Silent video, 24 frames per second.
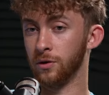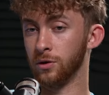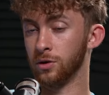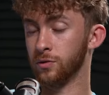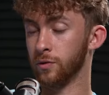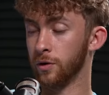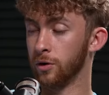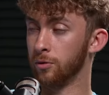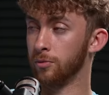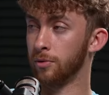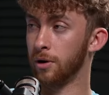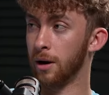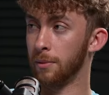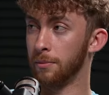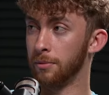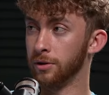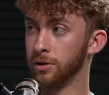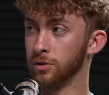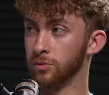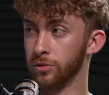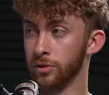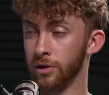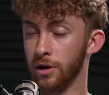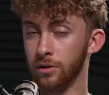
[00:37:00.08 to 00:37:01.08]
first rental
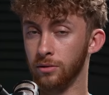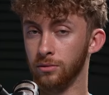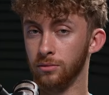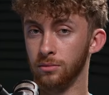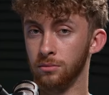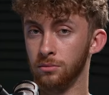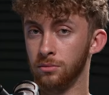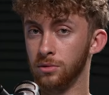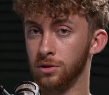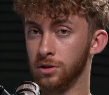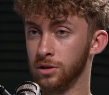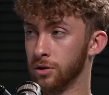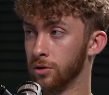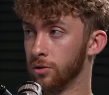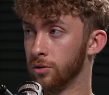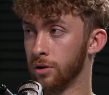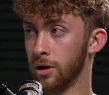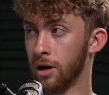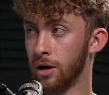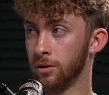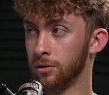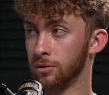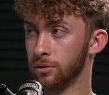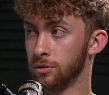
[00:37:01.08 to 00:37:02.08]
properties without $0.
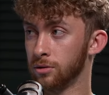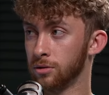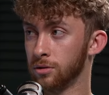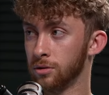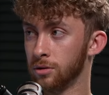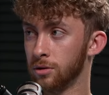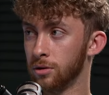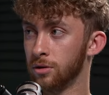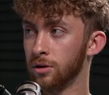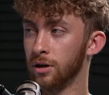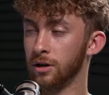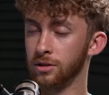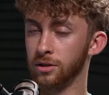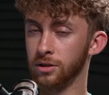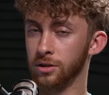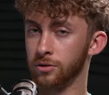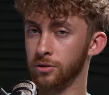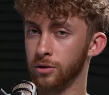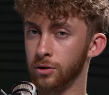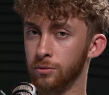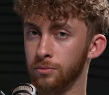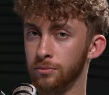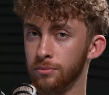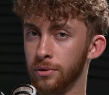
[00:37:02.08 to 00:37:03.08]
Well, not
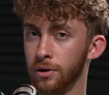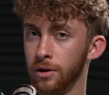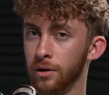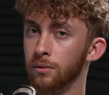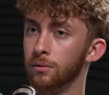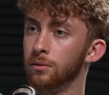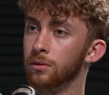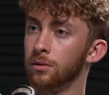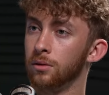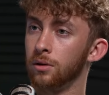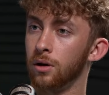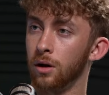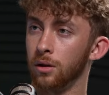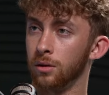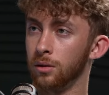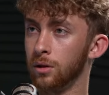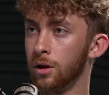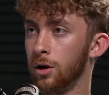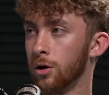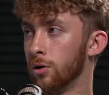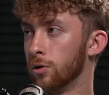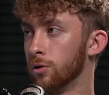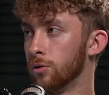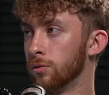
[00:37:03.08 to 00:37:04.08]
zero, but a
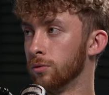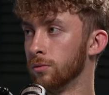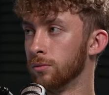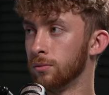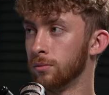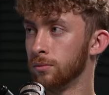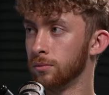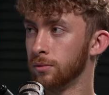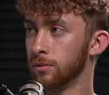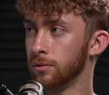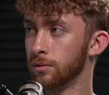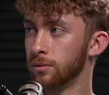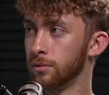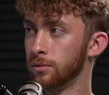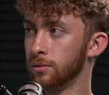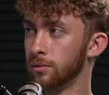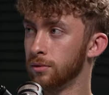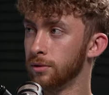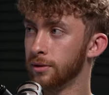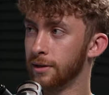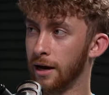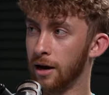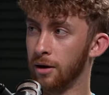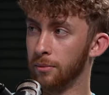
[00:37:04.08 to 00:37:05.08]
low
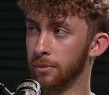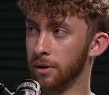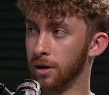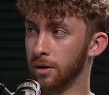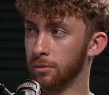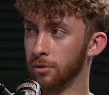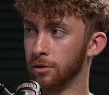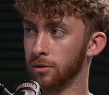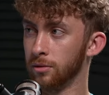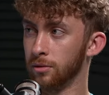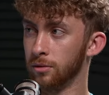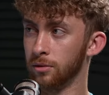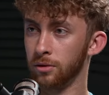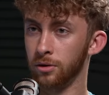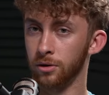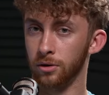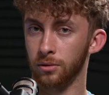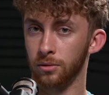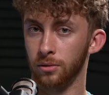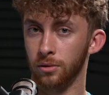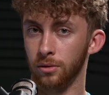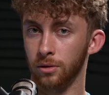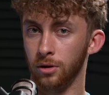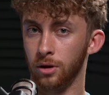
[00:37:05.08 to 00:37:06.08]
down payment
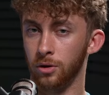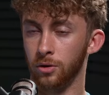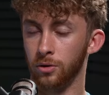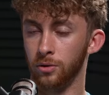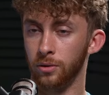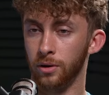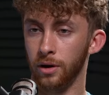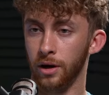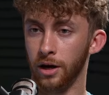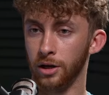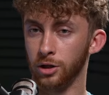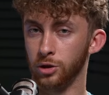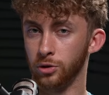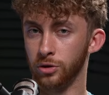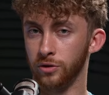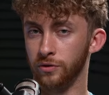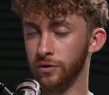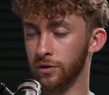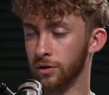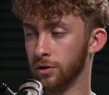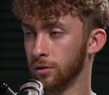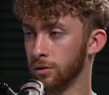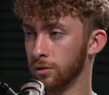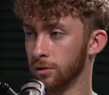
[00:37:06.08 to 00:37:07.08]
or low entry
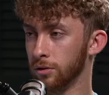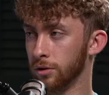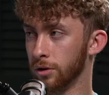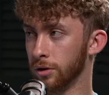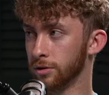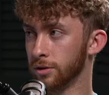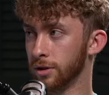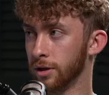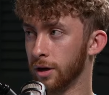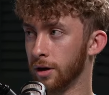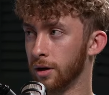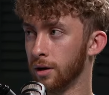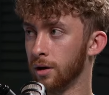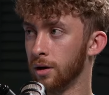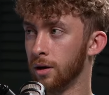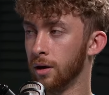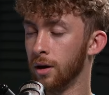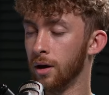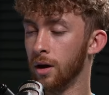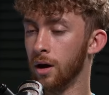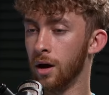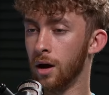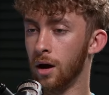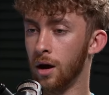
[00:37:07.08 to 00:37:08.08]
fee, you could say.
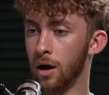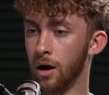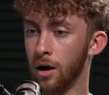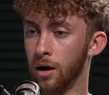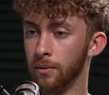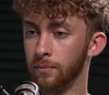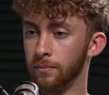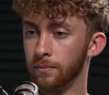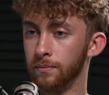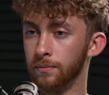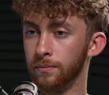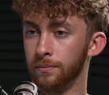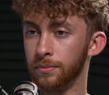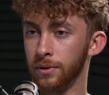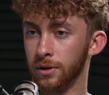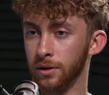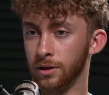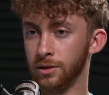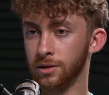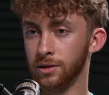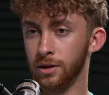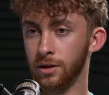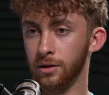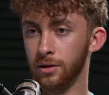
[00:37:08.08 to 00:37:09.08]
But
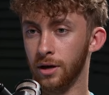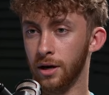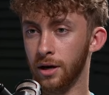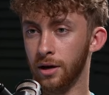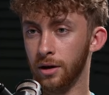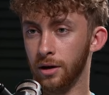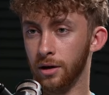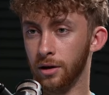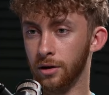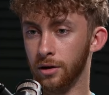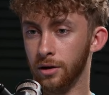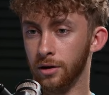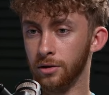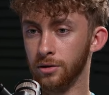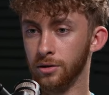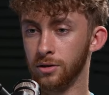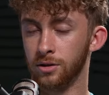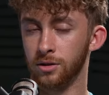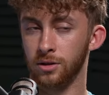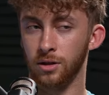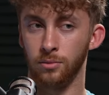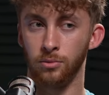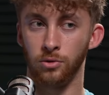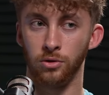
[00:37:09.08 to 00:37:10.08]
let's say that it is
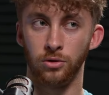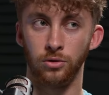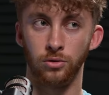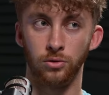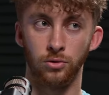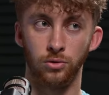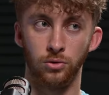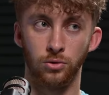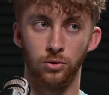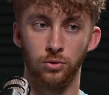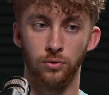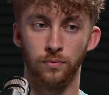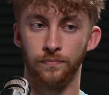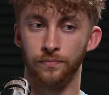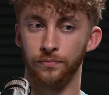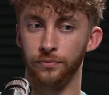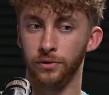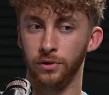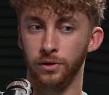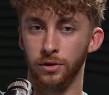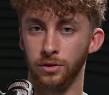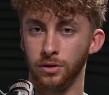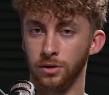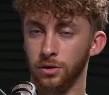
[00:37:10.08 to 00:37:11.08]
someone who
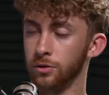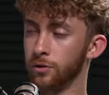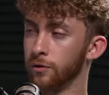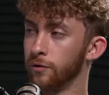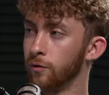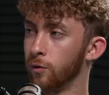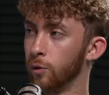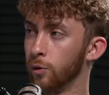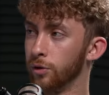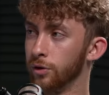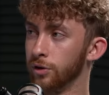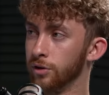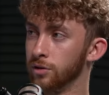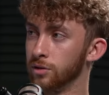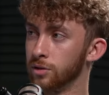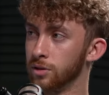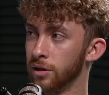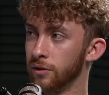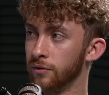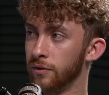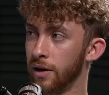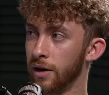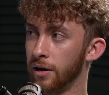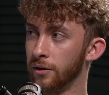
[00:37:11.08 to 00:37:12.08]
is in their 40s,
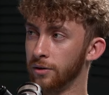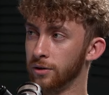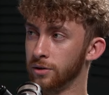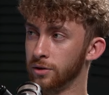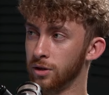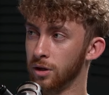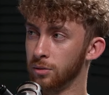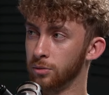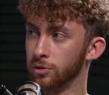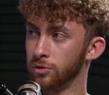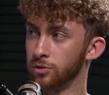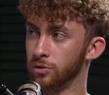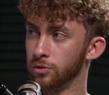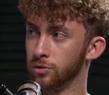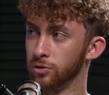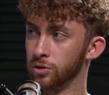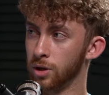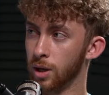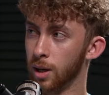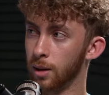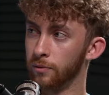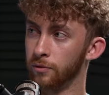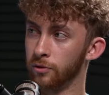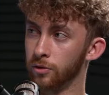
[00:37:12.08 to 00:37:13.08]
they've had this W-2
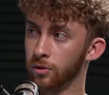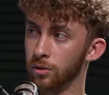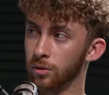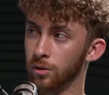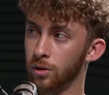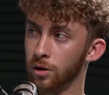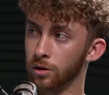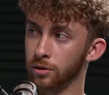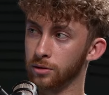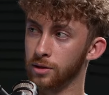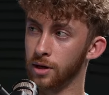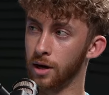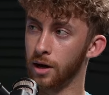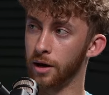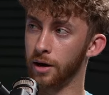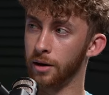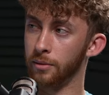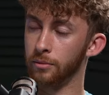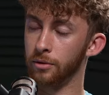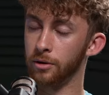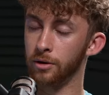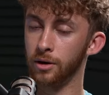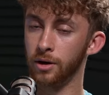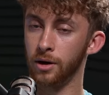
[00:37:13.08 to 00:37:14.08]
job for a long
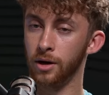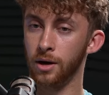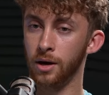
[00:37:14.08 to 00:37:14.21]
time,